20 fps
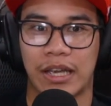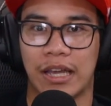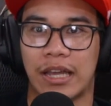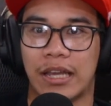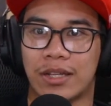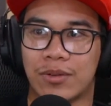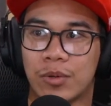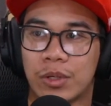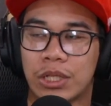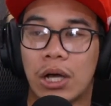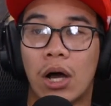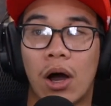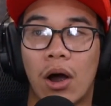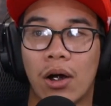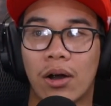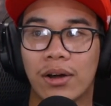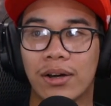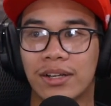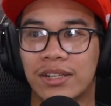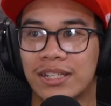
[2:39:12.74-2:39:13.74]
It was
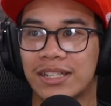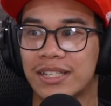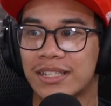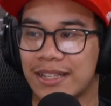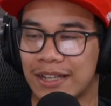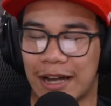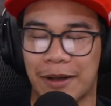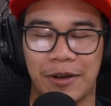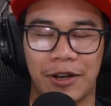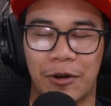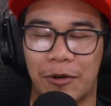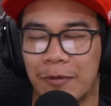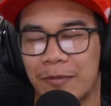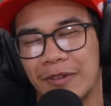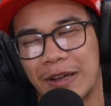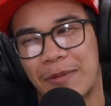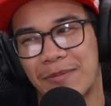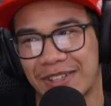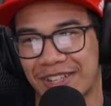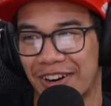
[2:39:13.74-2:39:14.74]
hard to. I know.
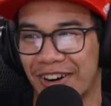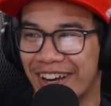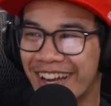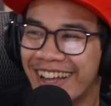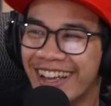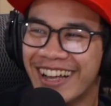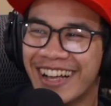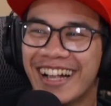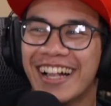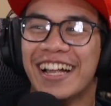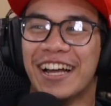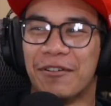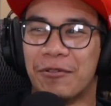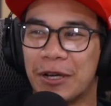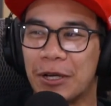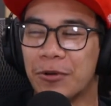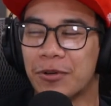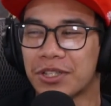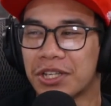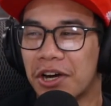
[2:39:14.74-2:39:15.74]
I'm sorry.
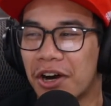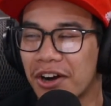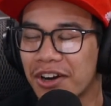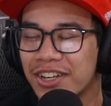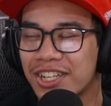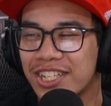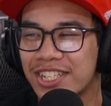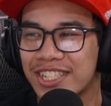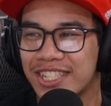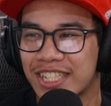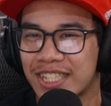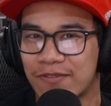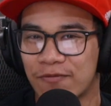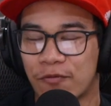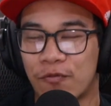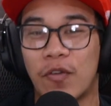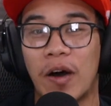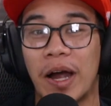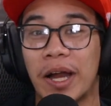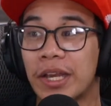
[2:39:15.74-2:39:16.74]
It was hard to
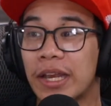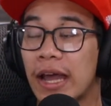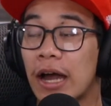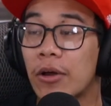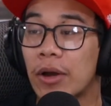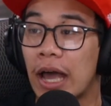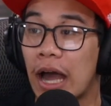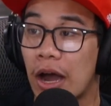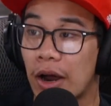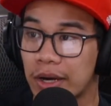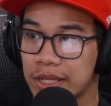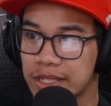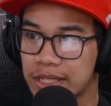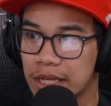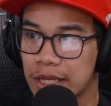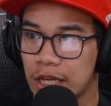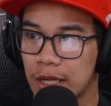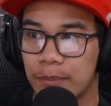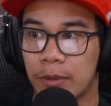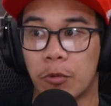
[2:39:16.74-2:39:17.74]
find out how to
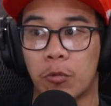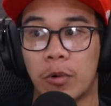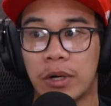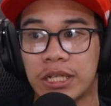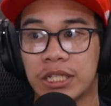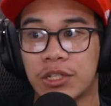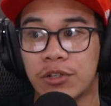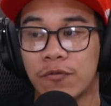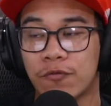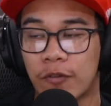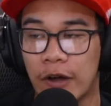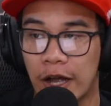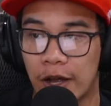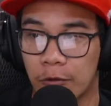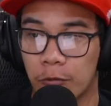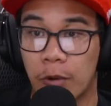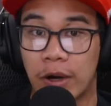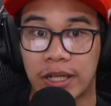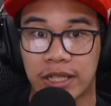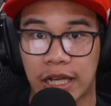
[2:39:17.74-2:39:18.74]
set up. But once
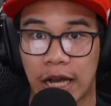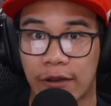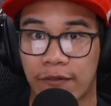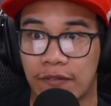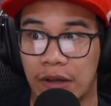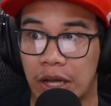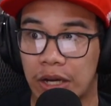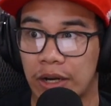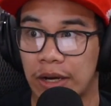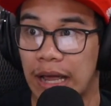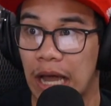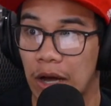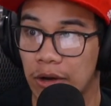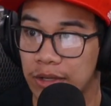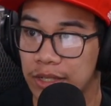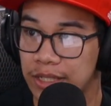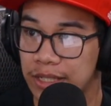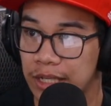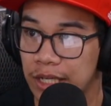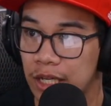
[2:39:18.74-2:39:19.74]
I found out how
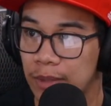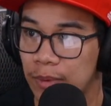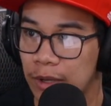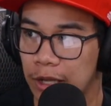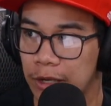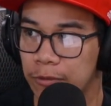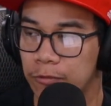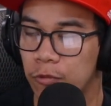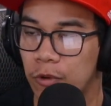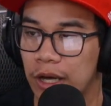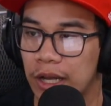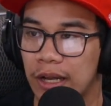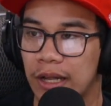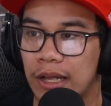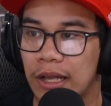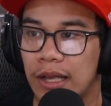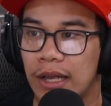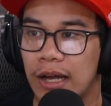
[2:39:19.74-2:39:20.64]
to set up and what